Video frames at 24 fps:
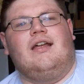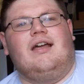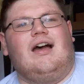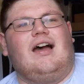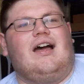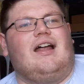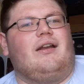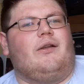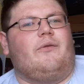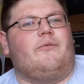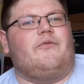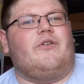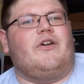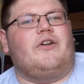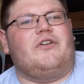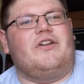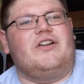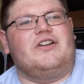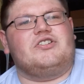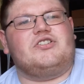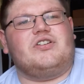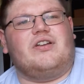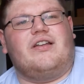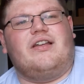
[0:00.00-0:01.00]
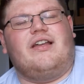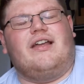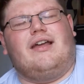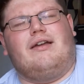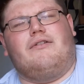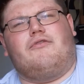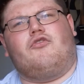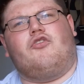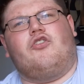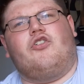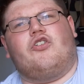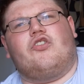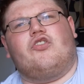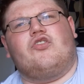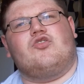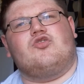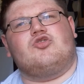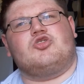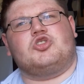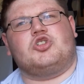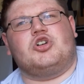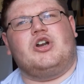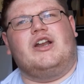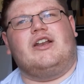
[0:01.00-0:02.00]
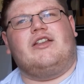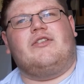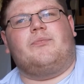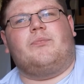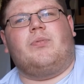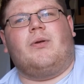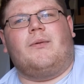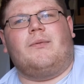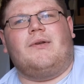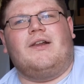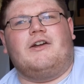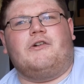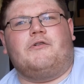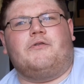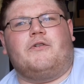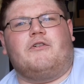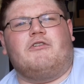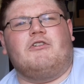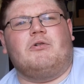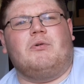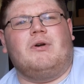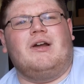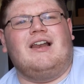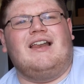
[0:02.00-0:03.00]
And I'm very interested, of course, Trent's probably out for a while.